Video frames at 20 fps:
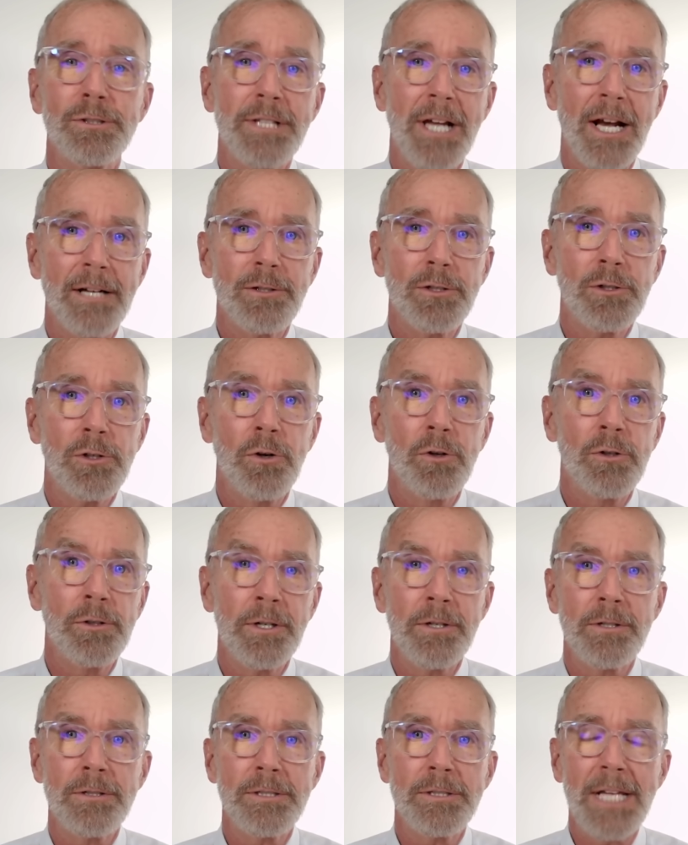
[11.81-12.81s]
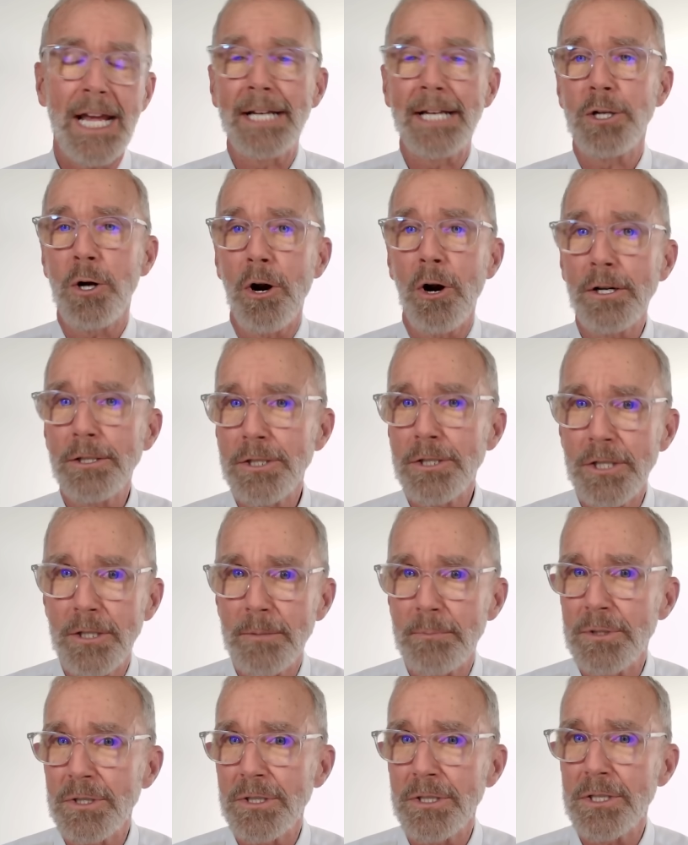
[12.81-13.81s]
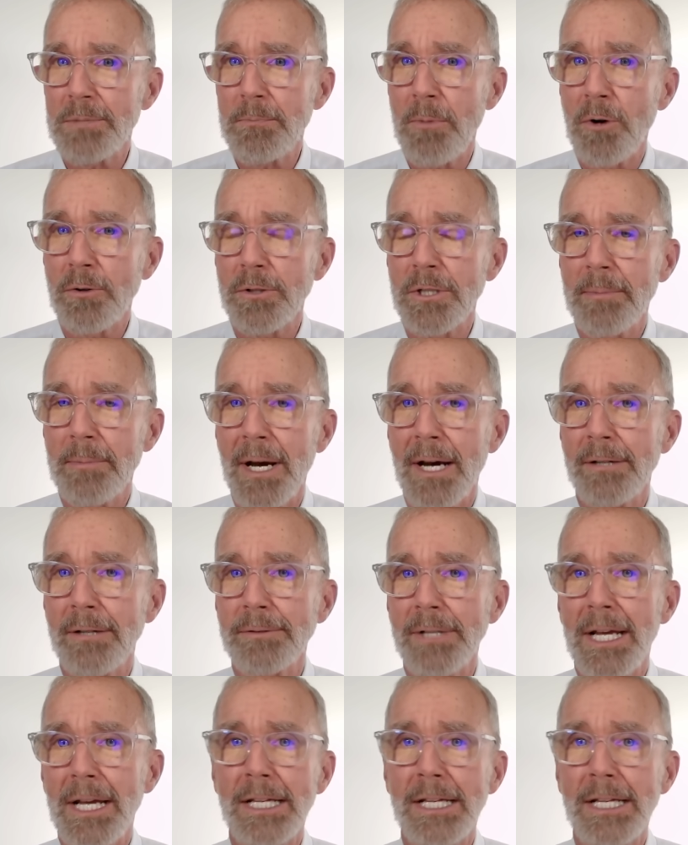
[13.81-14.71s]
Dr. Goldner's had hardships she's spoken about,